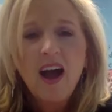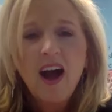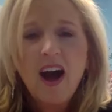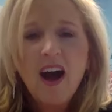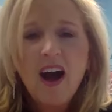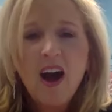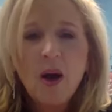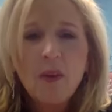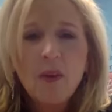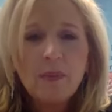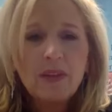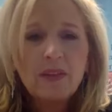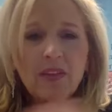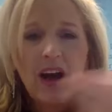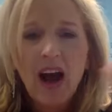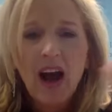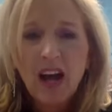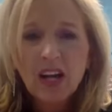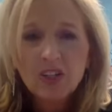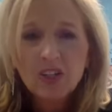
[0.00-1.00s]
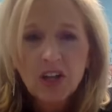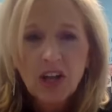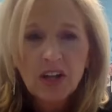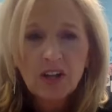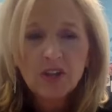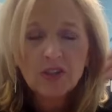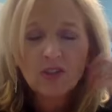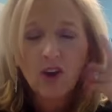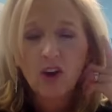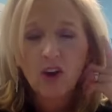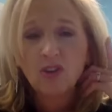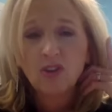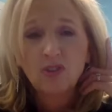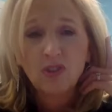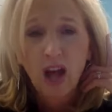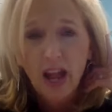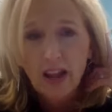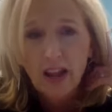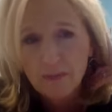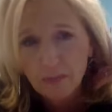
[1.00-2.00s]
The eyeshadows are
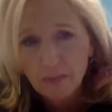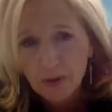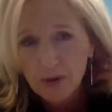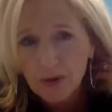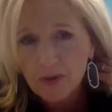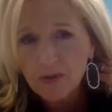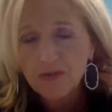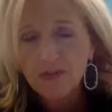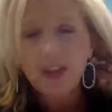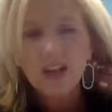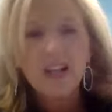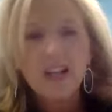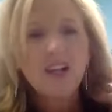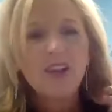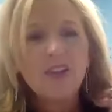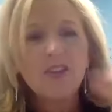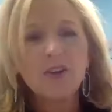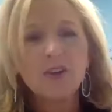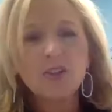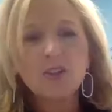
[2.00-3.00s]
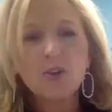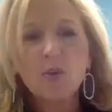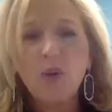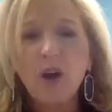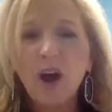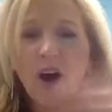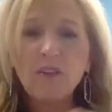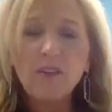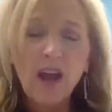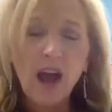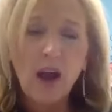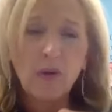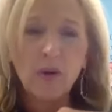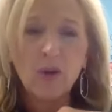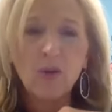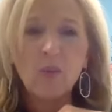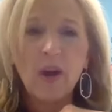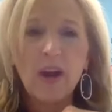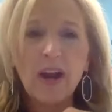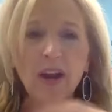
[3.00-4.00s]
life-proof. They're
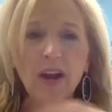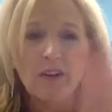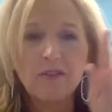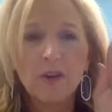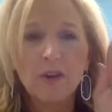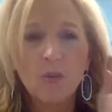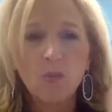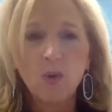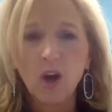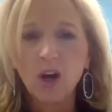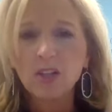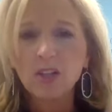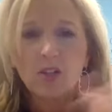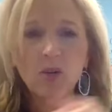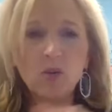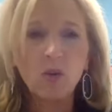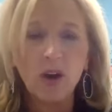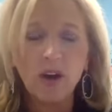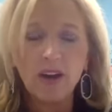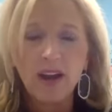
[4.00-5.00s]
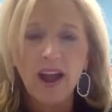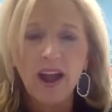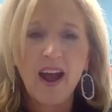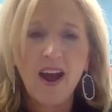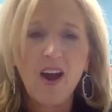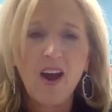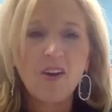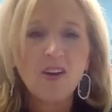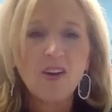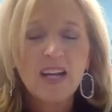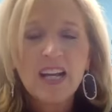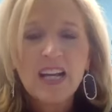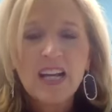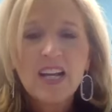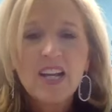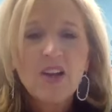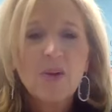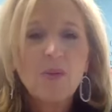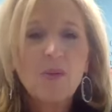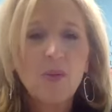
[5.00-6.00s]
12-hour wear from work to work out.
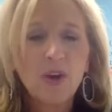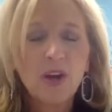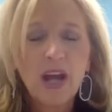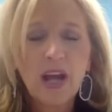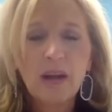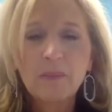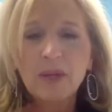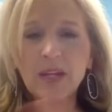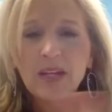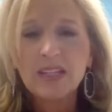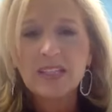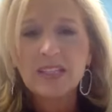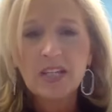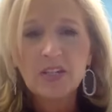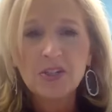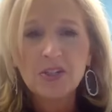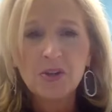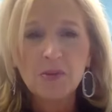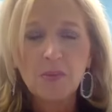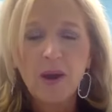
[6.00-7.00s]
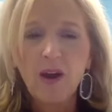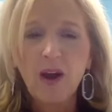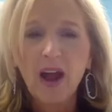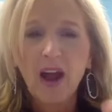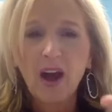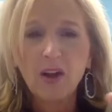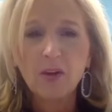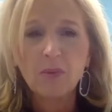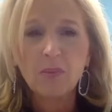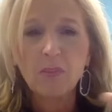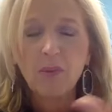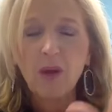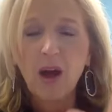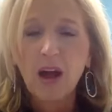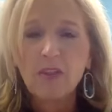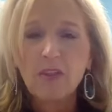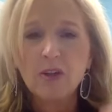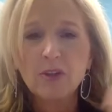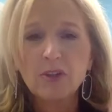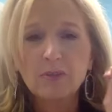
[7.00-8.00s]
I'm going to teach you about how to
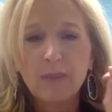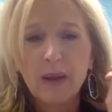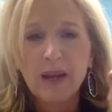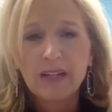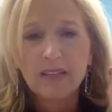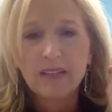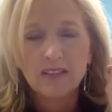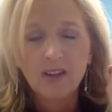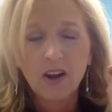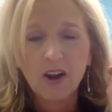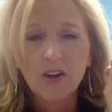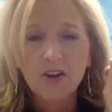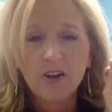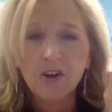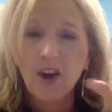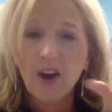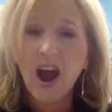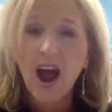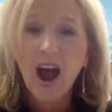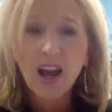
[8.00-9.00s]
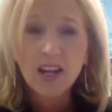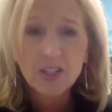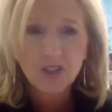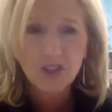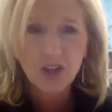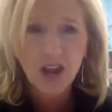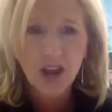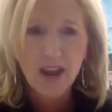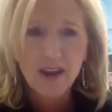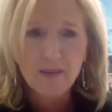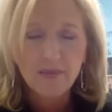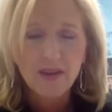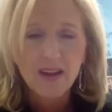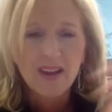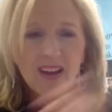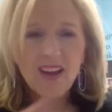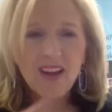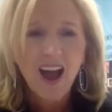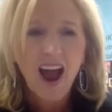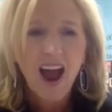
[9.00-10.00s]
apply those based on your eye shape.
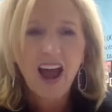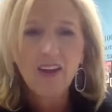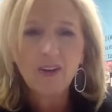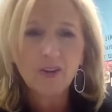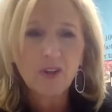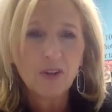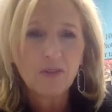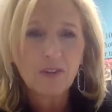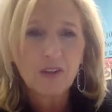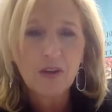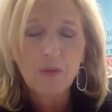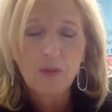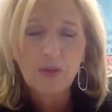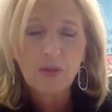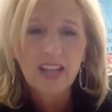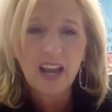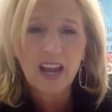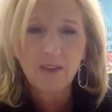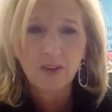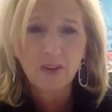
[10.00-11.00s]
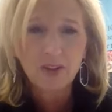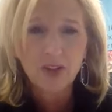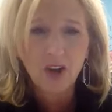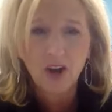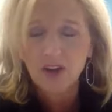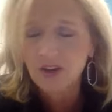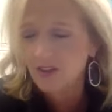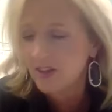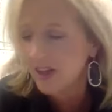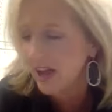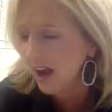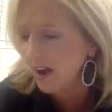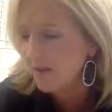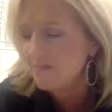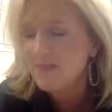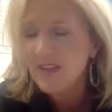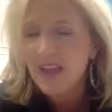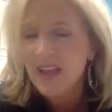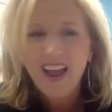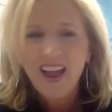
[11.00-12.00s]
I don't know if anyone's ever taught you that.
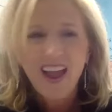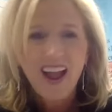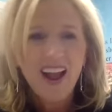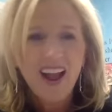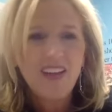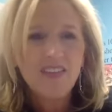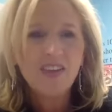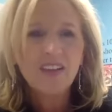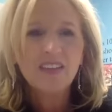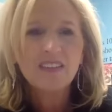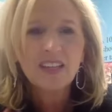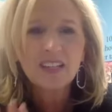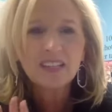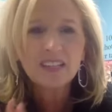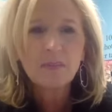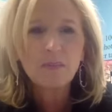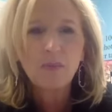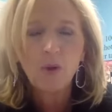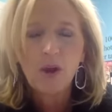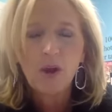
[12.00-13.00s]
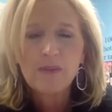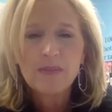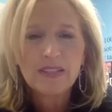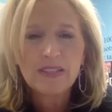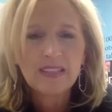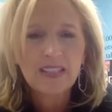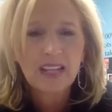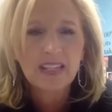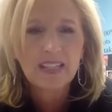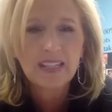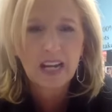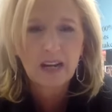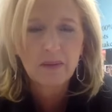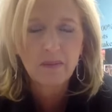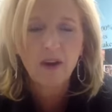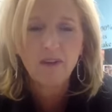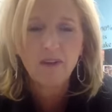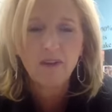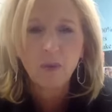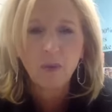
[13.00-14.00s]
And then this appointment's going to take
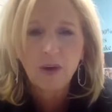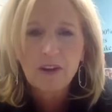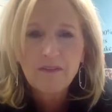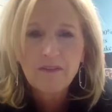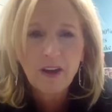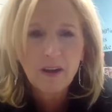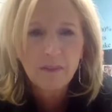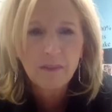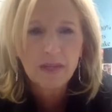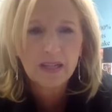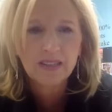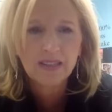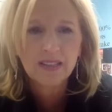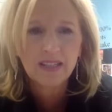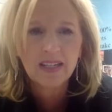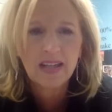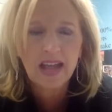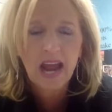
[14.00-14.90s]
about 45 minutes to an